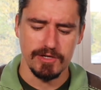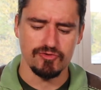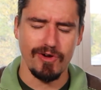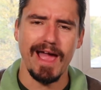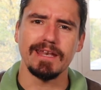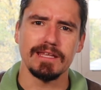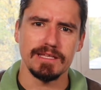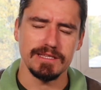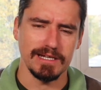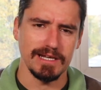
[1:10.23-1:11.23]

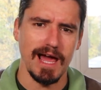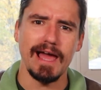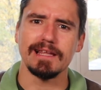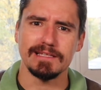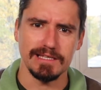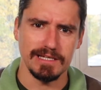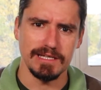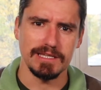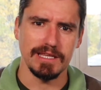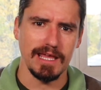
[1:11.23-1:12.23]
dryness and
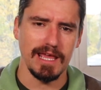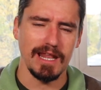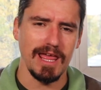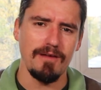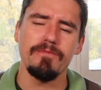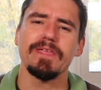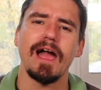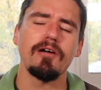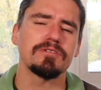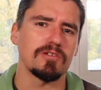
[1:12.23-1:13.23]
eyelids and everything
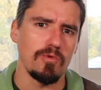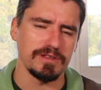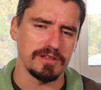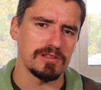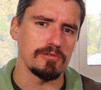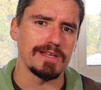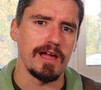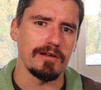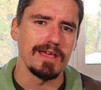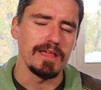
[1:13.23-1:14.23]
else that wants to slow
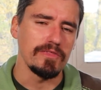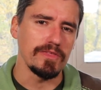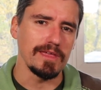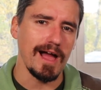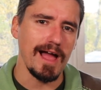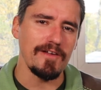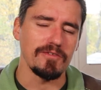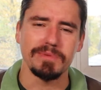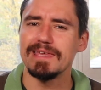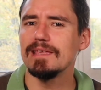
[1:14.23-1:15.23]
down the eye
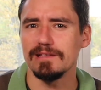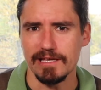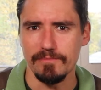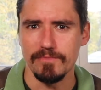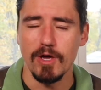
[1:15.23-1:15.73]
from healing.